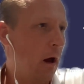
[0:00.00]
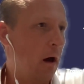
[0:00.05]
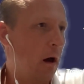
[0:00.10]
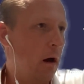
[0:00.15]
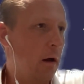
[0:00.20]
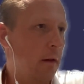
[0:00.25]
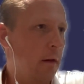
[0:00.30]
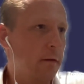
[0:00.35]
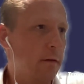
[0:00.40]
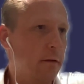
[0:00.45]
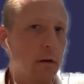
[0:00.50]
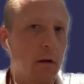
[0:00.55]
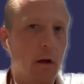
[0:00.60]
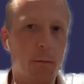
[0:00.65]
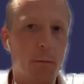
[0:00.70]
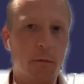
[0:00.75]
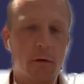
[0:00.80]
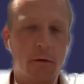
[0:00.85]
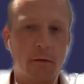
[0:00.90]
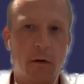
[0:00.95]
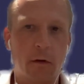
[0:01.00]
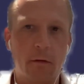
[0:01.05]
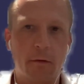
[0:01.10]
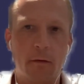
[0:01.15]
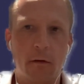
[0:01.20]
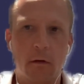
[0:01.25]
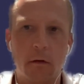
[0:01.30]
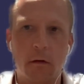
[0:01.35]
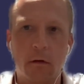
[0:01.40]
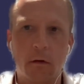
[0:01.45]
There's a number of
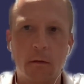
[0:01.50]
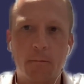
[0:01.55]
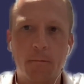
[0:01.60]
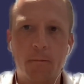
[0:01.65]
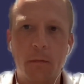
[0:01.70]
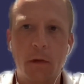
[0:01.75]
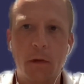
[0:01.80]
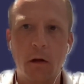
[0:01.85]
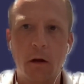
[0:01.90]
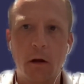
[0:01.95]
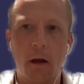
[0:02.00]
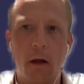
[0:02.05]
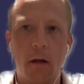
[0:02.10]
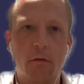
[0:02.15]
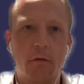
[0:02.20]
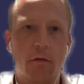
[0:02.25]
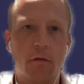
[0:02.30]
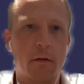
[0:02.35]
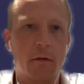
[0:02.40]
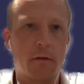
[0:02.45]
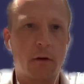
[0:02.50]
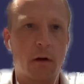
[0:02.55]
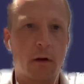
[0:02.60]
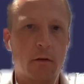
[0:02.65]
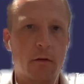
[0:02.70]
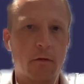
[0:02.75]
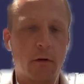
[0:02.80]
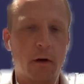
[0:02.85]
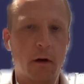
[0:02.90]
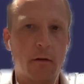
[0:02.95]
different,
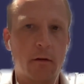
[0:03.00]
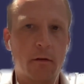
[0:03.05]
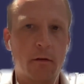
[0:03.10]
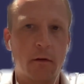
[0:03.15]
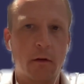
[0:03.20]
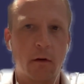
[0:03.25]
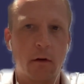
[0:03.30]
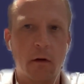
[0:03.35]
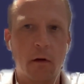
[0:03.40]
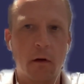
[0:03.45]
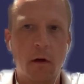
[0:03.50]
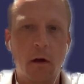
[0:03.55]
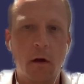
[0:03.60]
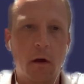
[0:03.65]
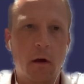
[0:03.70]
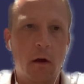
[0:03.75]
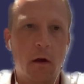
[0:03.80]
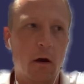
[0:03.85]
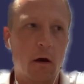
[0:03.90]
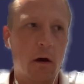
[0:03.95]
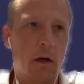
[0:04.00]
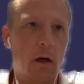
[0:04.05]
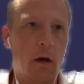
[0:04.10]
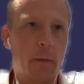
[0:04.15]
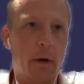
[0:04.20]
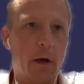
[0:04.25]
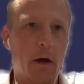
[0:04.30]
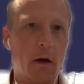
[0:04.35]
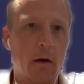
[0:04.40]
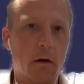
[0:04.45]
interesting trends that are
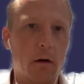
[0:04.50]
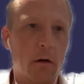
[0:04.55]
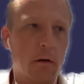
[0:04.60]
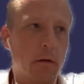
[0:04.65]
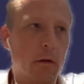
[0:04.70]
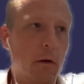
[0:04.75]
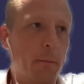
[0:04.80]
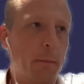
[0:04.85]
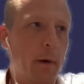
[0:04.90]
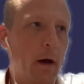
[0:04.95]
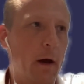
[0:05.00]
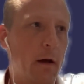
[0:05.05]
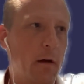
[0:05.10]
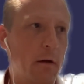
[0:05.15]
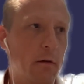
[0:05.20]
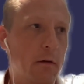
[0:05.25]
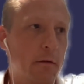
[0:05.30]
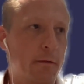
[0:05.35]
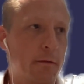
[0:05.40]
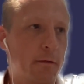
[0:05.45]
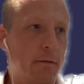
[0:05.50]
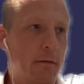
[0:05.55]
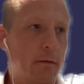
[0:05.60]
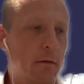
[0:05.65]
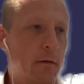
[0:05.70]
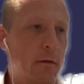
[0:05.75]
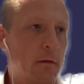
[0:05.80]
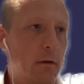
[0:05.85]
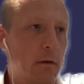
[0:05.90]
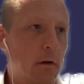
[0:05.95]
coming out on the back of
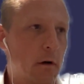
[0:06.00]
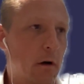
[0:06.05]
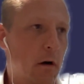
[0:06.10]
